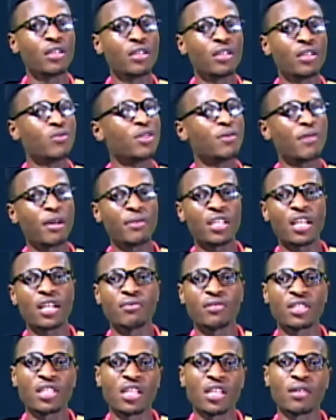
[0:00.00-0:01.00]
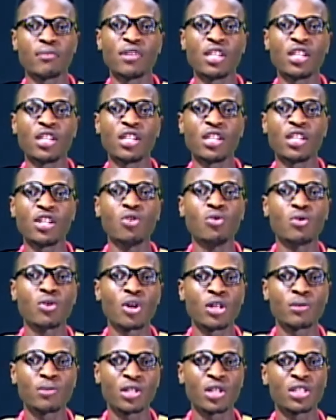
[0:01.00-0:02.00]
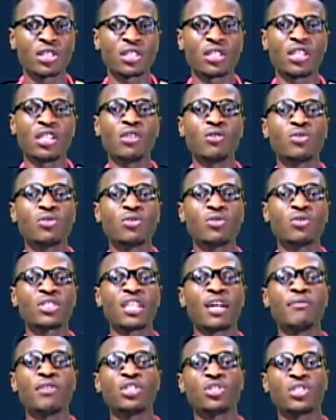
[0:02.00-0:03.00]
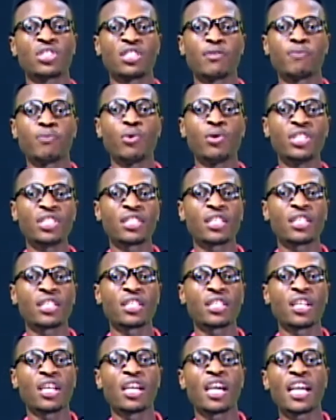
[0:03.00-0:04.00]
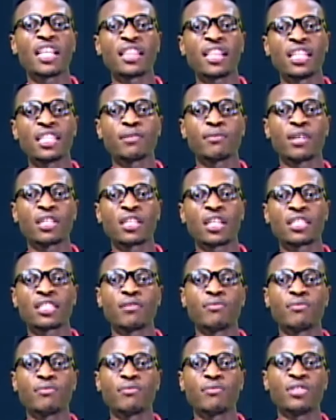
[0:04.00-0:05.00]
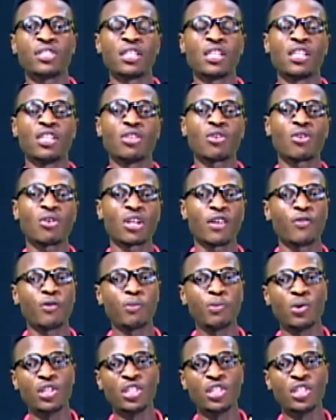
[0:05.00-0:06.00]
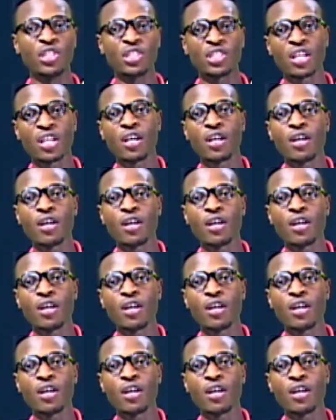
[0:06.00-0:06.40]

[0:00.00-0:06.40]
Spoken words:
We mommy them say, may they look out because he go start make sure say police enter this matter. So I say it's not correct for police.